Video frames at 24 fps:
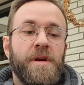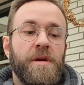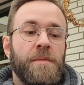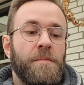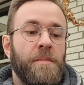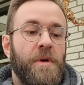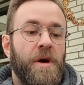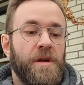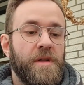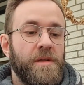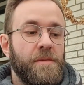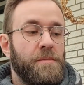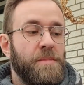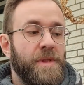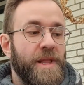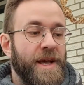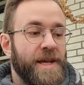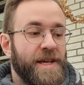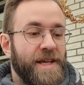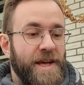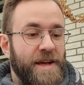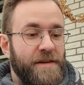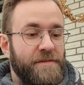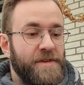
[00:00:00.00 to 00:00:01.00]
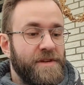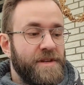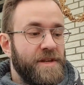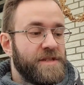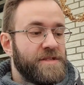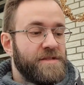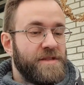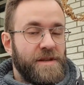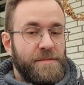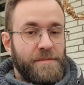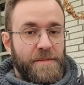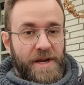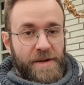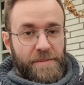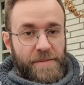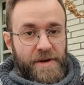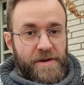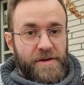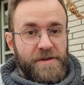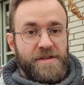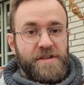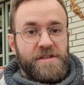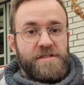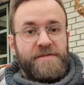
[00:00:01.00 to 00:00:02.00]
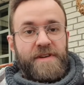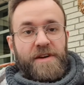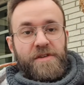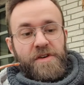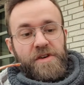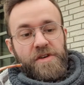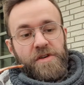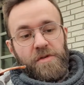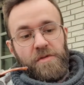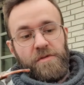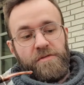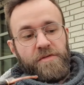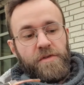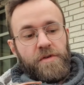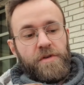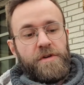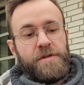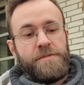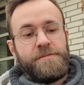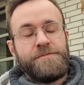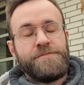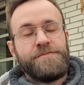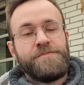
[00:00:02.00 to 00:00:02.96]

modern black Cavendish that Baren's is very known for,